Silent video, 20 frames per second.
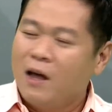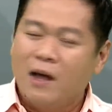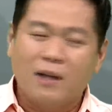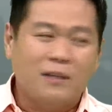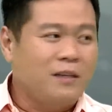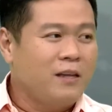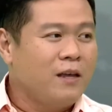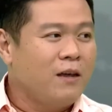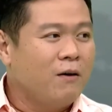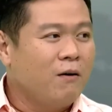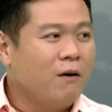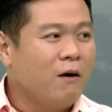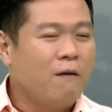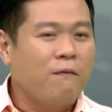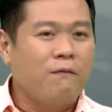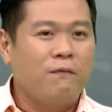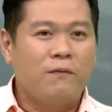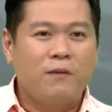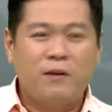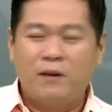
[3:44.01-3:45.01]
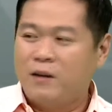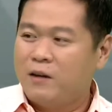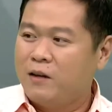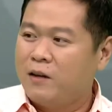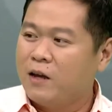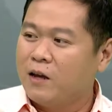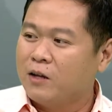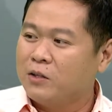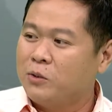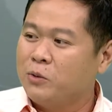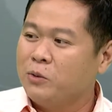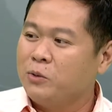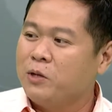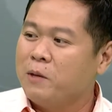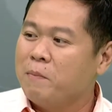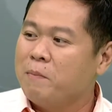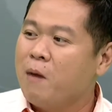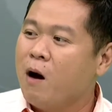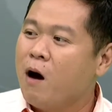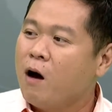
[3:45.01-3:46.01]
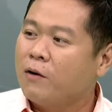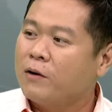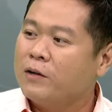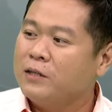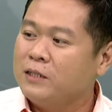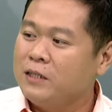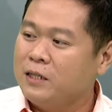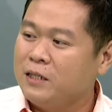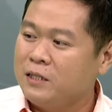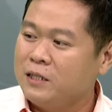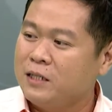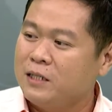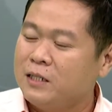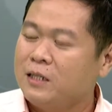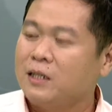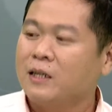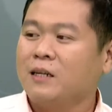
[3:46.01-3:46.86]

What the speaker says: a tale of two democracies